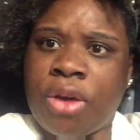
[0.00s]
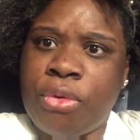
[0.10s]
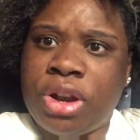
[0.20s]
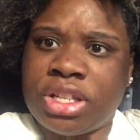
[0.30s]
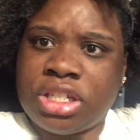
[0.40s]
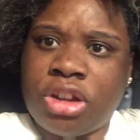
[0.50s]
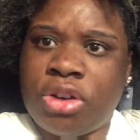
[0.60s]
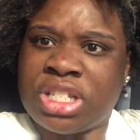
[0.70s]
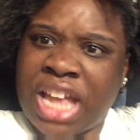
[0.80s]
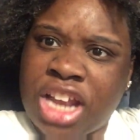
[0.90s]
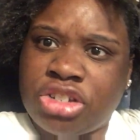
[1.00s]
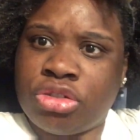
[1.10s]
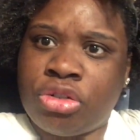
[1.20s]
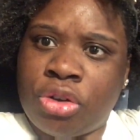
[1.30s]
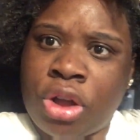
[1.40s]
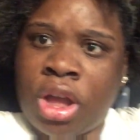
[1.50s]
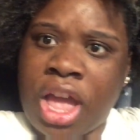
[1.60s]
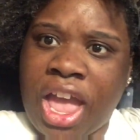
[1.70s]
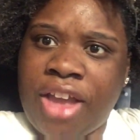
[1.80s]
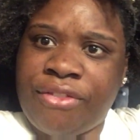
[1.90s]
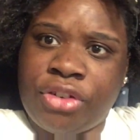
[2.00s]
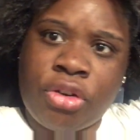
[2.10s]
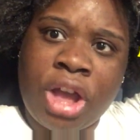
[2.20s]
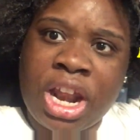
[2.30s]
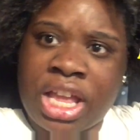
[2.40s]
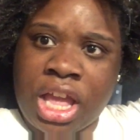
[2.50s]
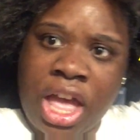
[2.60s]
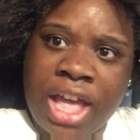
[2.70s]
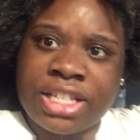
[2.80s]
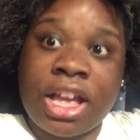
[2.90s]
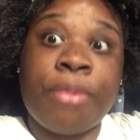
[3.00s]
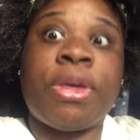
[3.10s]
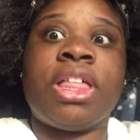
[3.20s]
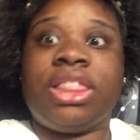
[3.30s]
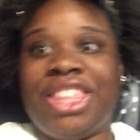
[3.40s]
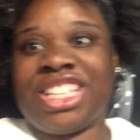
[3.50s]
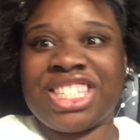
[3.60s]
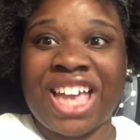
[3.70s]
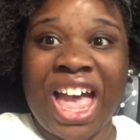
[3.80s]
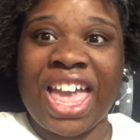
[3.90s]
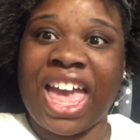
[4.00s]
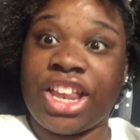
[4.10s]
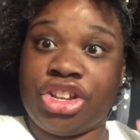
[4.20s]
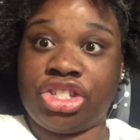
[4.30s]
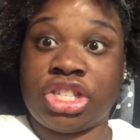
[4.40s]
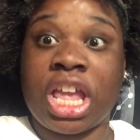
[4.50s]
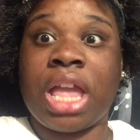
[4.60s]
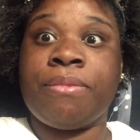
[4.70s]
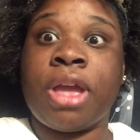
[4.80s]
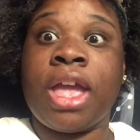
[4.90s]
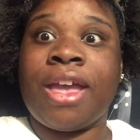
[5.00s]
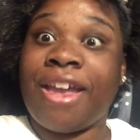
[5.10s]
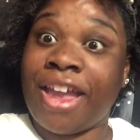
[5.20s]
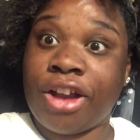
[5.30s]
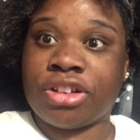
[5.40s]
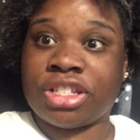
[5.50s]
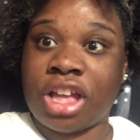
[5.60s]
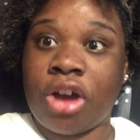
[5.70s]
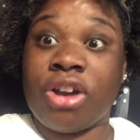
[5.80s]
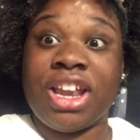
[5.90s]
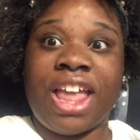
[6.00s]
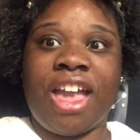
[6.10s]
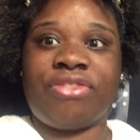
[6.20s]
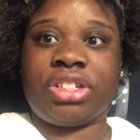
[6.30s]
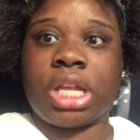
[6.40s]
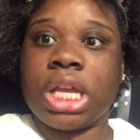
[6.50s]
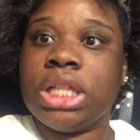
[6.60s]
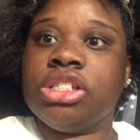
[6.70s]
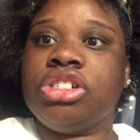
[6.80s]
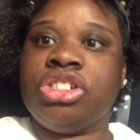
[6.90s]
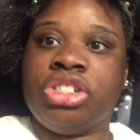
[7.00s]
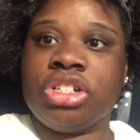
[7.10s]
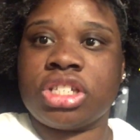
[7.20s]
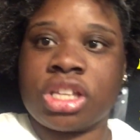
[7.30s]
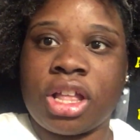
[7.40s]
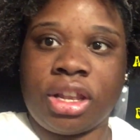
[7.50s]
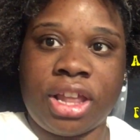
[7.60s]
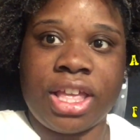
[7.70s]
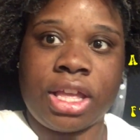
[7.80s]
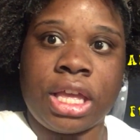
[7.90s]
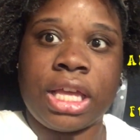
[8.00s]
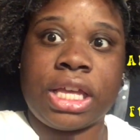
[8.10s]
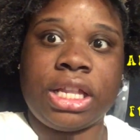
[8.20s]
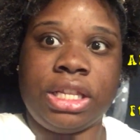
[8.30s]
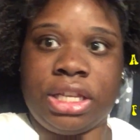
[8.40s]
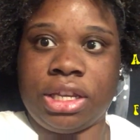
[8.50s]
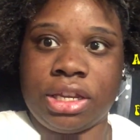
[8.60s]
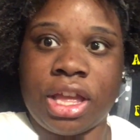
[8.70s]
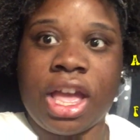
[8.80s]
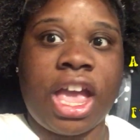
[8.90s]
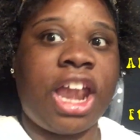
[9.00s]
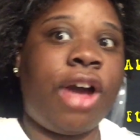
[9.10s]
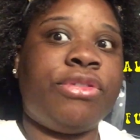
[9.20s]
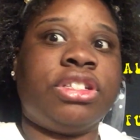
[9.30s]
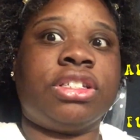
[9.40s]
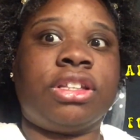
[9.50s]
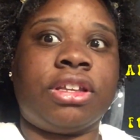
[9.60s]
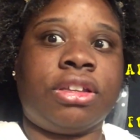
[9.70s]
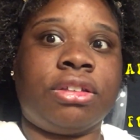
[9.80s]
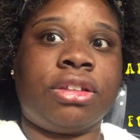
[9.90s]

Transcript: what is you know his natural afro kind of like a high top. This guy had the same hairstyle and everything. He looked just like Khalid, and I was just like,